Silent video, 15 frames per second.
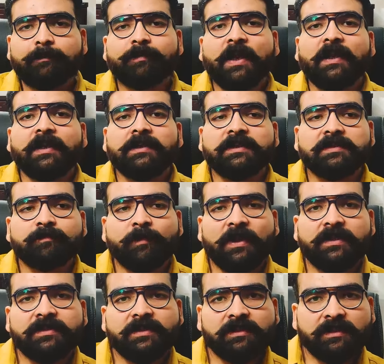planet is
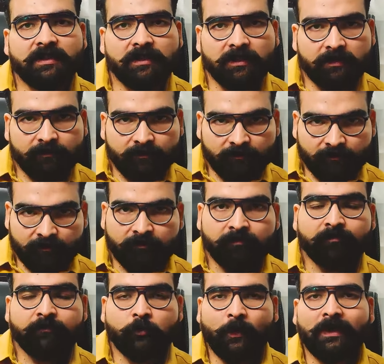placed in the
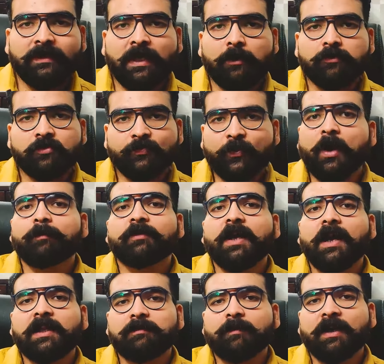12th house from
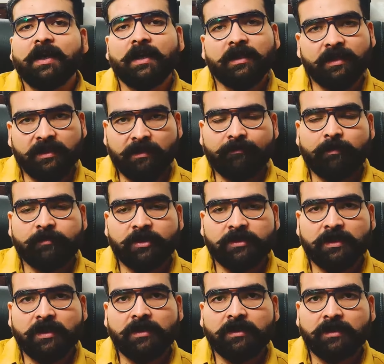the Atma Karak in Navamsha
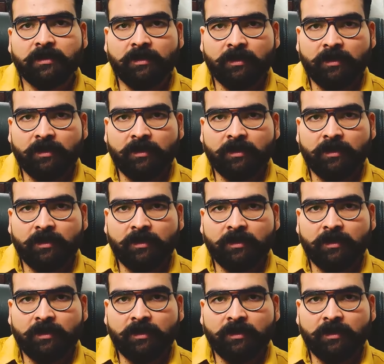chart,